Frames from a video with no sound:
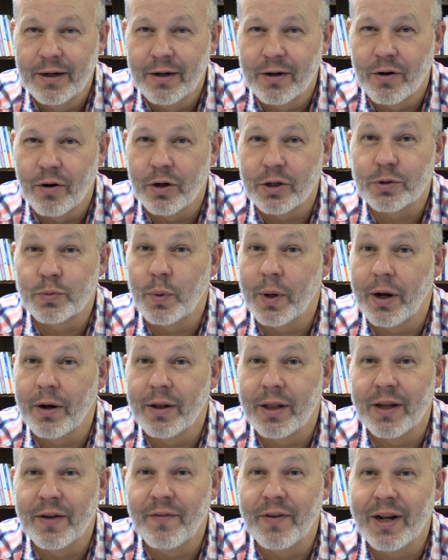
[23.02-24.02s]
Of course, we are
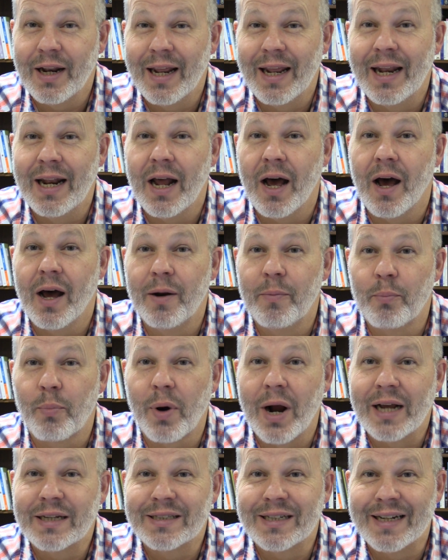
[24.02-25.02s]
living in
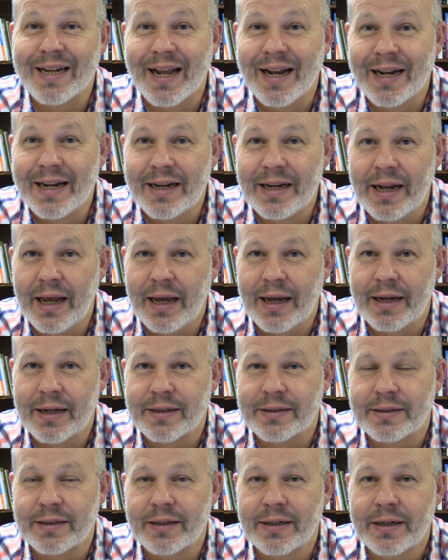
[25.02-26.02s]
unprecedented
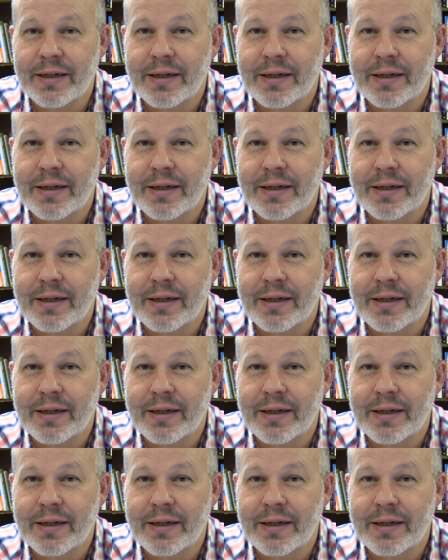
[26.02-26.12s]
days.